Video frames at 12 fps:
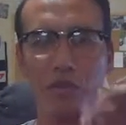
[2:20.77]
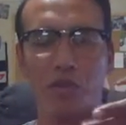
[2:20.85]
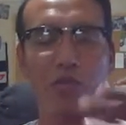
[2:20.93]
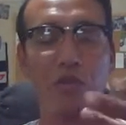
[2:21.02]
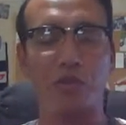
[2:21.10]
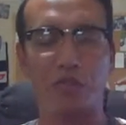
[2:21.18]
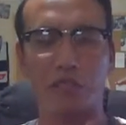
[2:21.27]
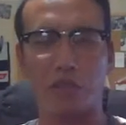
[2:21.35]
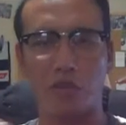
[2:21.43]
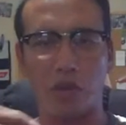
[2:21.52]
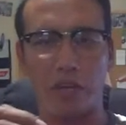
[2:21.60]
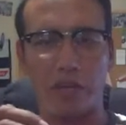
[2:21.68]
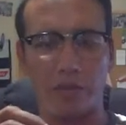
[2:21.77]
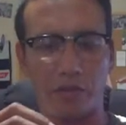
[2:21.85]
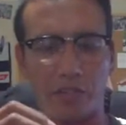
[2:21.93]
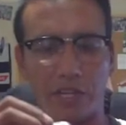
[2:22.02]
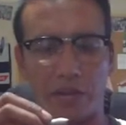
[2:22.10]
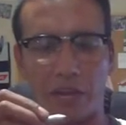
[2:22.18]
smoothness turned way up, it'll
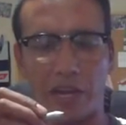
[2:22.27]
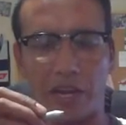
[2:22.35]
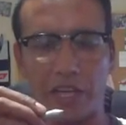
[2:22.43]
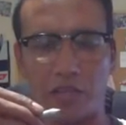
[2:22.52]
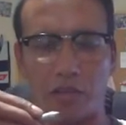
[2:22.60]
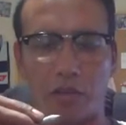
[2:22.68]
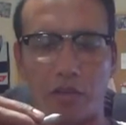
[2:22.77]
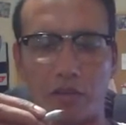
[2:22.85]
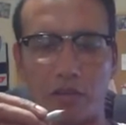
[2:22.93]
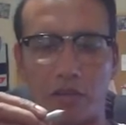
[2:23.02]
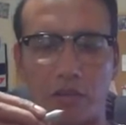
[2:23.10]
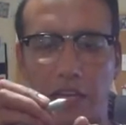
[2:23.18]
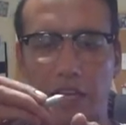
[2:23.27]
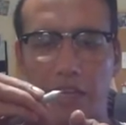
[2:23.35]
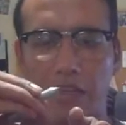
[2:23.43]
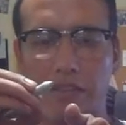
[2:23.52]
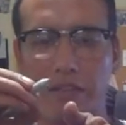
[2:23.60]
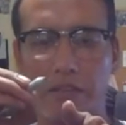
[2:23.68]
stay behind your cursor,
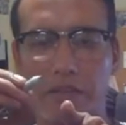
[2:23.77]
and